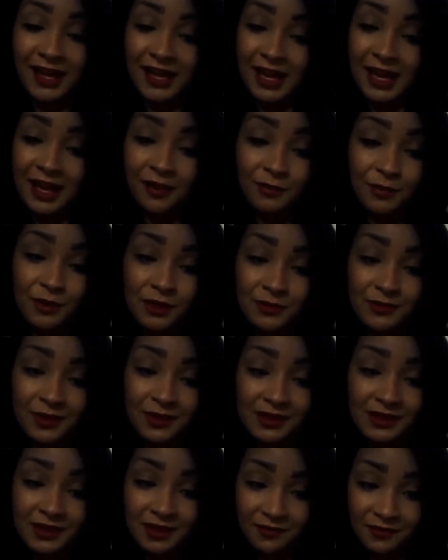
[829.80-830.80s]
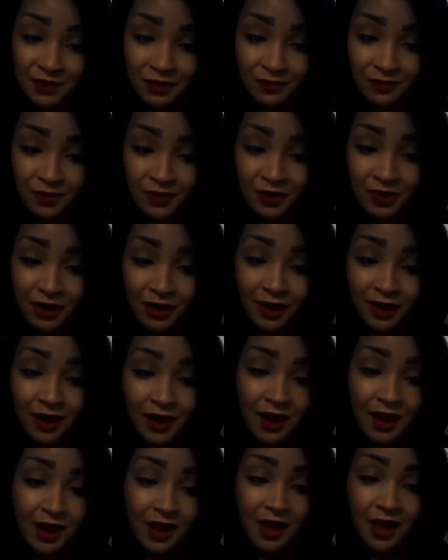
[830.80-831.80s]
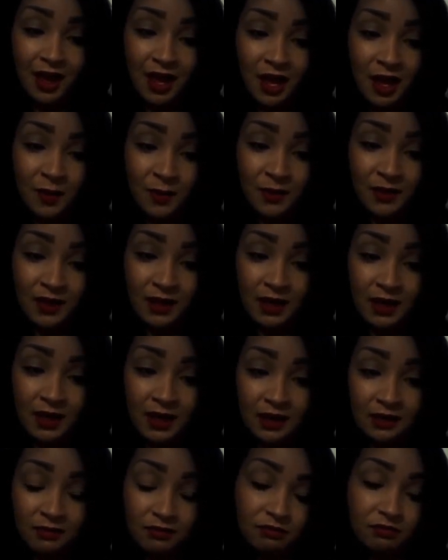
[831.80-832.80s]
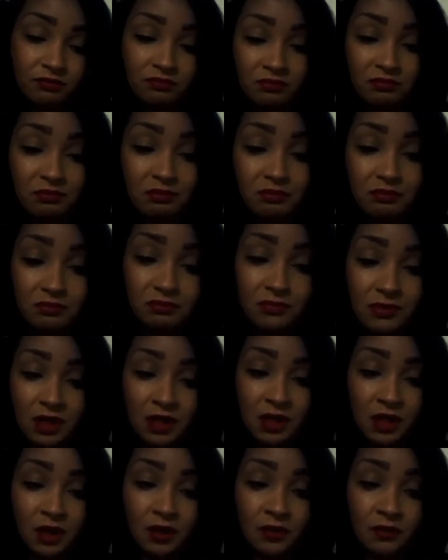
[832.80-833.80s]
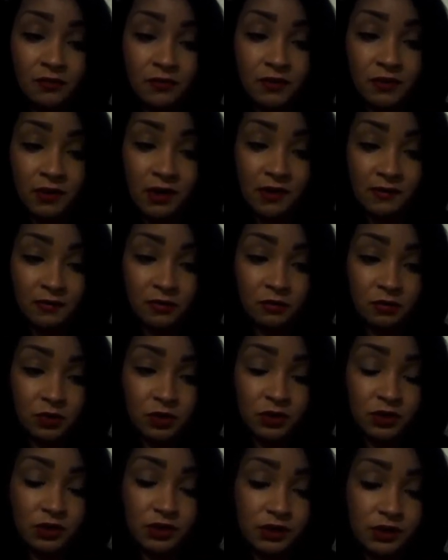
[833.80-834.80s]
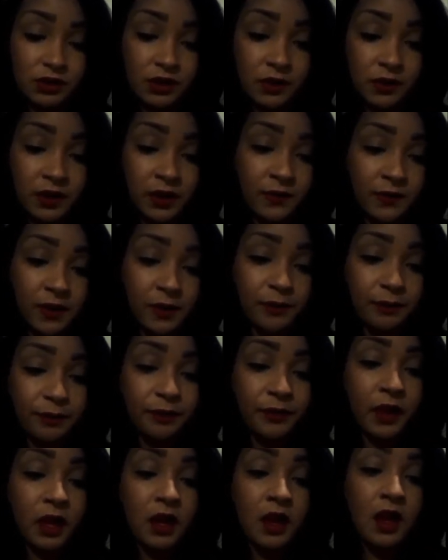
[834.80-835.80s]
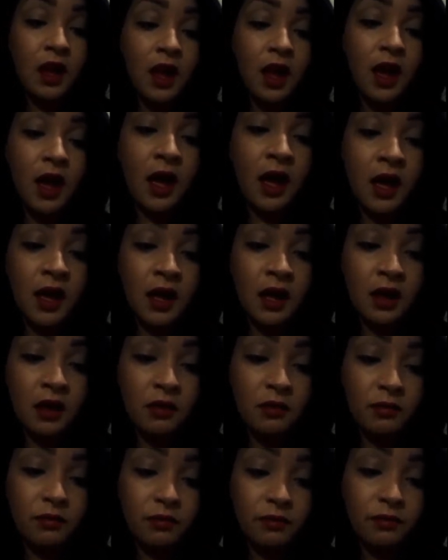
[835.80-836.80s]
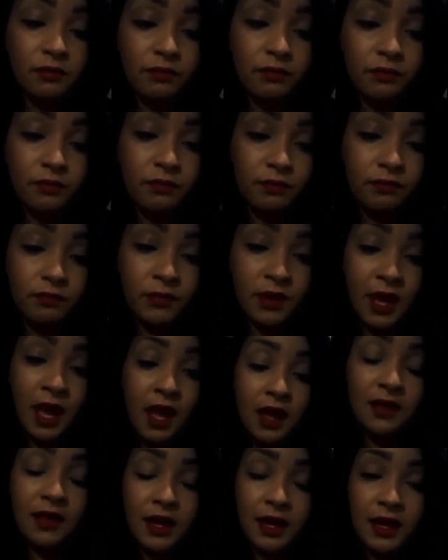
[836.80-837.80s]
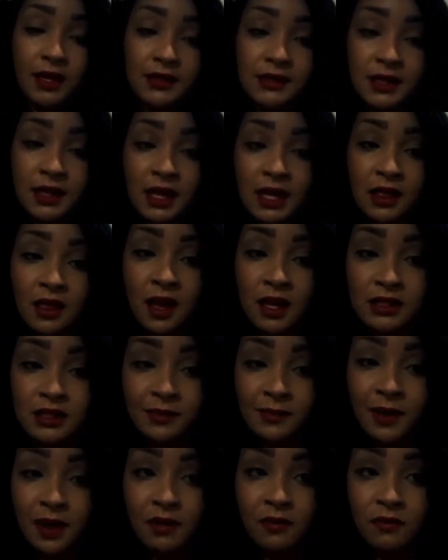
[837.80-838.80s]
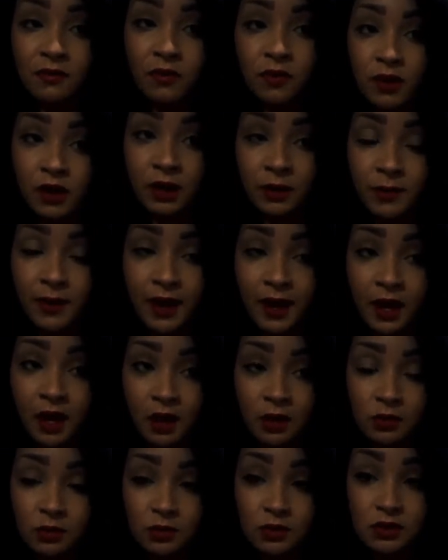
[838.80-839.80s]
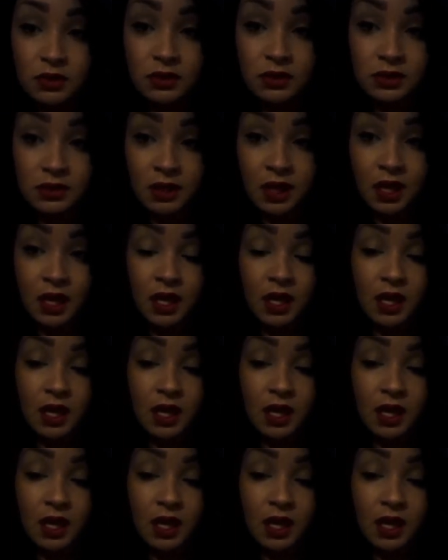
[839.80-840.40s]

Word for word: I can't push myself anymore um, then I, you know, feel comfortable to. So anyway, um, yeah, like I said, I lost about 40 pounds.